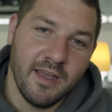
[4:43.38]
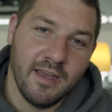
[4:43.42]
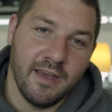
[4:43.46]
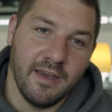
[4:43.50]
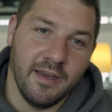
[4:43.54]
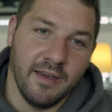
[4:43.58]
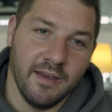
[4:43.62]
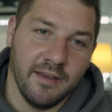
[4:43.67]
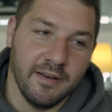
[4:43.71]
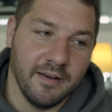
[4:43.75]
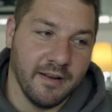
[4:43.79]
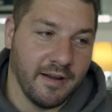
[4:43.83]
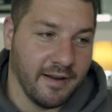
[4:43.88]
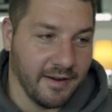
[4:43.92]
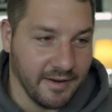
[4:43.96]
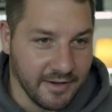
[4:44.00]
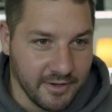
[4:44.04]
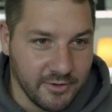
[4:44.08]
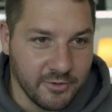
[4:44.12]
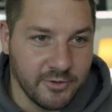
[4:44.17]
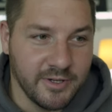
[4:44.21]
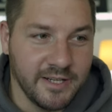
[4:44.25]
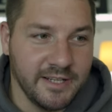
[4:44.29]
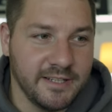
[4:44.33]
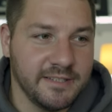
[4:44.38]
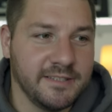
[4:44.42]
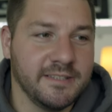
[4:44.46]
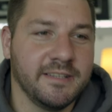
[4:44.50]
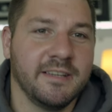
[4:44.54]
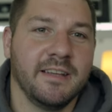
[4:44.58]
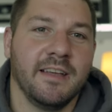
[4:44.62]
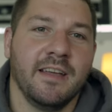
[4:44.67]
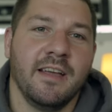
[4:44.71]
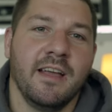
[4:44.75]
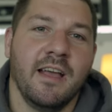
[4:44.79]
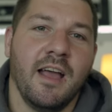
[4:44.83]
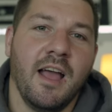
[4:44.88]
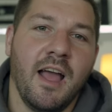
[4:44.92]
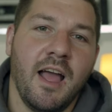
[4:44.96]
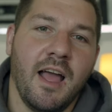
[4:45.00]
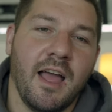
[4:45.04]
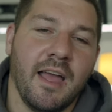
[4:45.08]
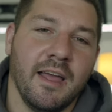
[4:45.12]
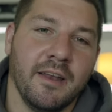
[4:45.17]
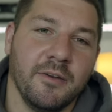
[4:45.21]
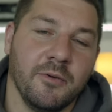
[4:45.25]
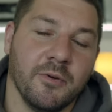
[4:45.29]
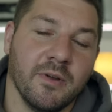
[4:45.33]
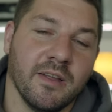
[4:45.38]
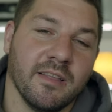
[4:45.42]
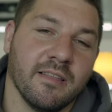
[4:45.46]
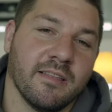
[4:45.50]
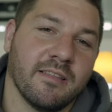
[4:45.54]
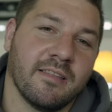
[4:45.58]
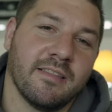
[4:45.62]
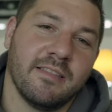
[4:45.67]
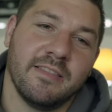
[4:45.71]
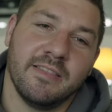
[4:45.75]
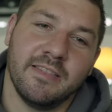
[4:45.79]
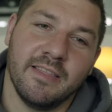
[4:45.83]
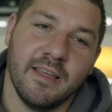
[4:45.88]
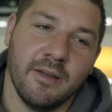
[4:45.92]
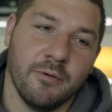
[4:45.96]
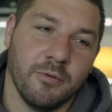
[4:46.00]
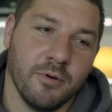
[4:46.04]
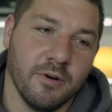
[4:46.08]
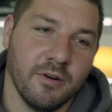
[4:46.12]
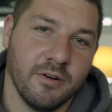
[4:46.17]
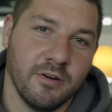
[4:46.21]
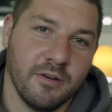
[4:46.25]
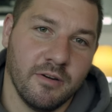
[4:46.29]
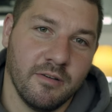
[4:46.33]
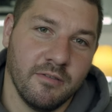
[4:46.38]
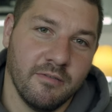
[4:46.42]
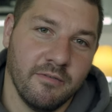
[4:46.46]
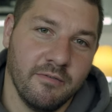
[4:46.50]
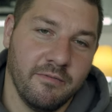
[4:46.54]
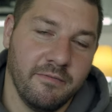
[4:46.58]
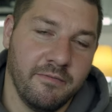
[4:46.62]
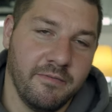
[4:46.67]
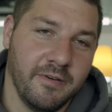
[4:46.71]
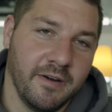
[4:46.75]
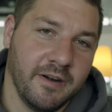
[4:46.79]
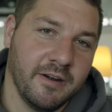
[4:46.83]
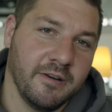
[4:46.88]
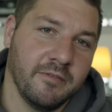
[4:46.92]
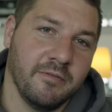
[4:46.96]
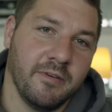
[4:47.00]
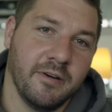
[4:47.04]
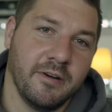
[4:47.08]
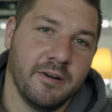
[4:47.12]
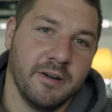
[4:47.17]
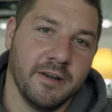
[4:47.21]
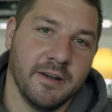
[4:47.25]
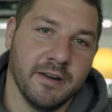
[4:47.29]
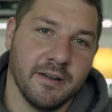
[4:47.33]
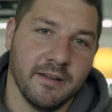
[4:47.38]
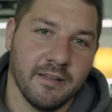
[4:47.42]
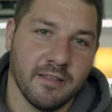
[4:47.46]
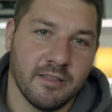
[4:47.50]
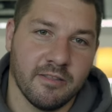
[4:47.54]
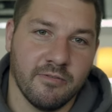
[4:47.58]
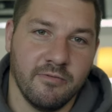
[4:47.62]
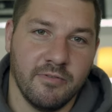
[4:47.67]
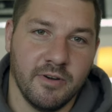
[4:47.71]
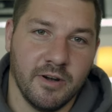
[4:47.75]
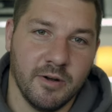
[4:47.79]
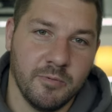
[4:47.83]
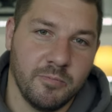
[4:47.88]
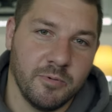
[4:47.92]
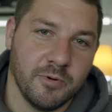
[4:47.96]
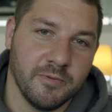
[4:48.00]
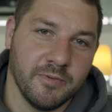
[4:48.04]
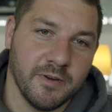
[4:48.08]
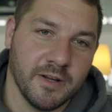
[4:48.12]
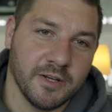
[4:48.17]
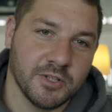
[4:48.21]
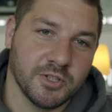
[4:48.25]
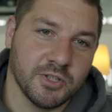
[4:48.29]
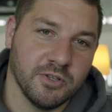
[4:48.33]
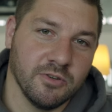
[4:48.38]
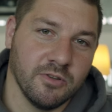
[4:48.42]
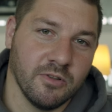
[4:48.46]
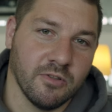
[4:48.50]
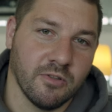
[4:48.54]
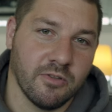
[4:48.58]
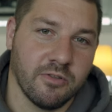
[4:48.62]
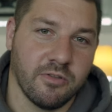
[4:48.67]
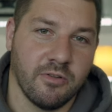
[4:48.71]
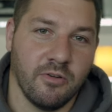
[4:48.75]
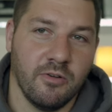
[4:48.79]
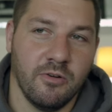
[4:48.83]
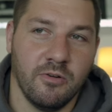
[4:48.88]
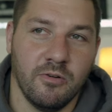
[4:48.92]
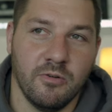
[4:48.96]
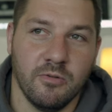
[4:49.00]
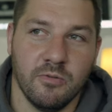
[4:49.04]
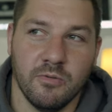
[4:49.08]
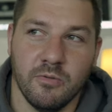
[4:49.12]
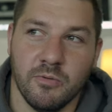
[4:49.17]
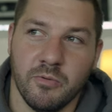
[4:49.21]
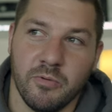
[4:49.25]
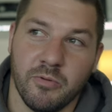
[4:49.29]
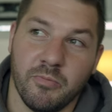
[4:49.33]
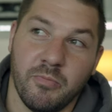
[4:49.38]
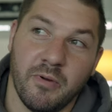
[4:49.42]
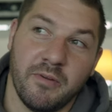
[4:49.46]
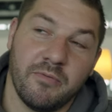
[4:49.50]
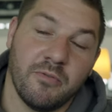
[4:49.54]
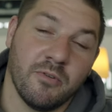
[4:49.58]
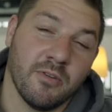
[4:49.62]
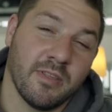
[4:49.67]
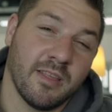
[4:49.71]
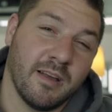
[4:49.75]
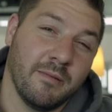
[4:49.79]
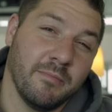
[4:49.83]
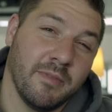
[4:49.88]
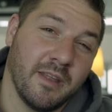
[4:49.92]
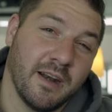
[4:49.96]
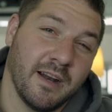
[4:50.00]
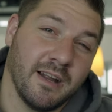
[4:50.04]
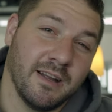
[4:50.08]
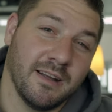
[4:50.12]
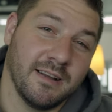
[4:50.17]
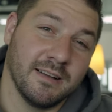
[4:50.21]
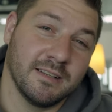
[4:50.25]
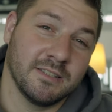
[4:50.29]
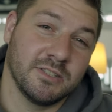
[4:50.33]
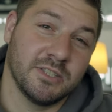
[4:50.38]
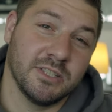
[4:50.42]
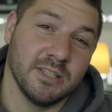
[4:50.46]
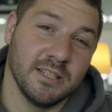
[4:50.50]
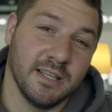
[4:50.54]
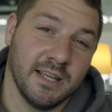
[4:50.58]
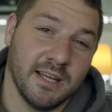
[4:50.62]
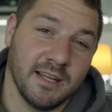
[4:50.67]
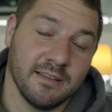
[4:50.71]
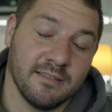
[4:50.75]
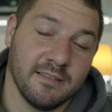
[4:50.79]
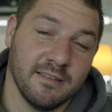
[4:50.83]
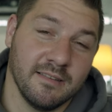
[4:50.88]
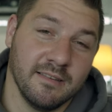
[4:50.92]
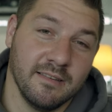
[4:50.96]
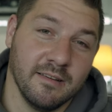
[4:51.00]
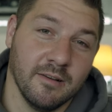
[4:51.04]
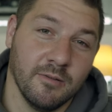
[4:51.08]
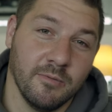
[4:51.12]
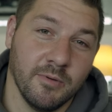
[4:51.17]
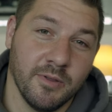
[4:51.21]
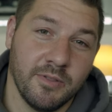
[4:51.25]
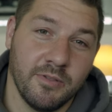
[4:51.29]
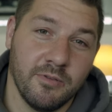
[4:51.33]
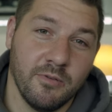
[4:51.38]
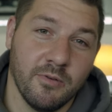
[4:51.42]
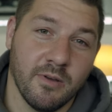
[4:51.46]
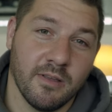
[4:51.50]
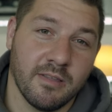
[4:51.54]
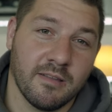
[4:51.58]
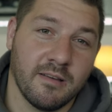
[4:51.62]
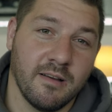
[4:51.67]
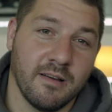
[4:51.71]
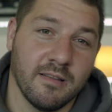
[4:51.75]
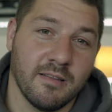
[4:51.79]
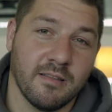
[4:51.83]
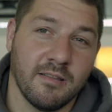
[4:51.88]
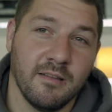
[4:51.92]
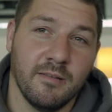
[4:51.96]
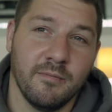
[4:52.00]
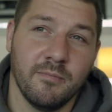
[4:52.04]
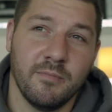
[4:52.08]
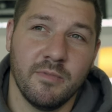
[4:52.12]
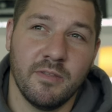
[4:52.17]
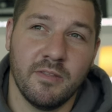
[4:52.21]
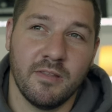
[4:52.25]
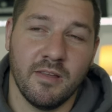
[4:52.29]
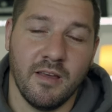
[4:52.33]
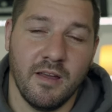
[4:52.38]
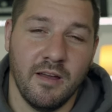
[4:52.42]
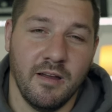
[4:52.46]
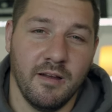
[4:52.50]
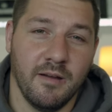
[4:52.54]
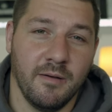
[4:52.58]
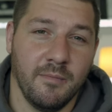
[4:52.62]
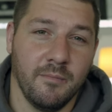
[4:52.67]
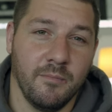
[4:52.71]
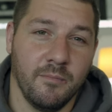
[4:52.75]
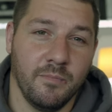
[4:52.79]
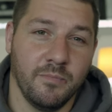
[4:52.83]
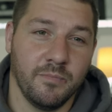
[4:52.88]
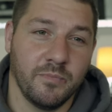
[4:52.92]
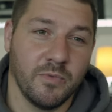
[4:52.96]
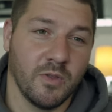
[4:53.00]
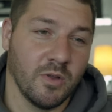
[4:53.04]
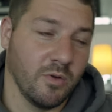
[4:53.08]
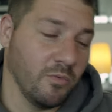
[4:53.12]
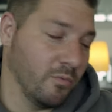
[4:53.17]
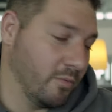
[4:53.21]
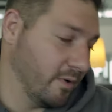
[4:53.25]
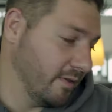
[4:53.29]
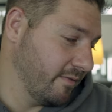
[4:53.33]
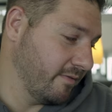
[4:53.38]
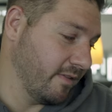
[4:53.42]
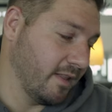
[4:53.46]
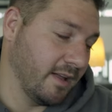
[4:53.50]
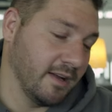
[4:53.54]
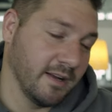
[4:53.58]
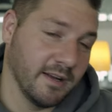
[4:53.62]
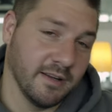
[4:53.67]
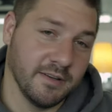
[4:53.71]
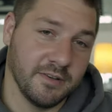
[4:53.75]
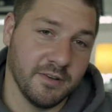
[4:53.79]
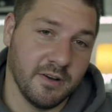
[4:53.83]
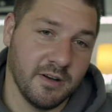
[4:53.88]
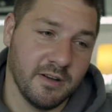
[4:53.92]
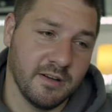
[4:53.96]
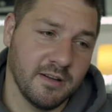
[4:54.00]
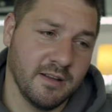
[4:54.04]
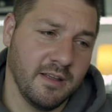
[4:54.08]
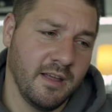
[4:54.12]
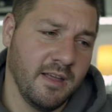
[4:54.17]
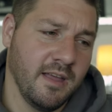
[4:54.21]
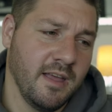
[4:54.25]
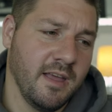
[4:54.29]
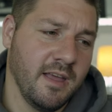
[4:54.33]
And I agreed. Anyways, they were very, very nice, very professional. So it was my first time that I actually had to deal with US Customs with flying a dog.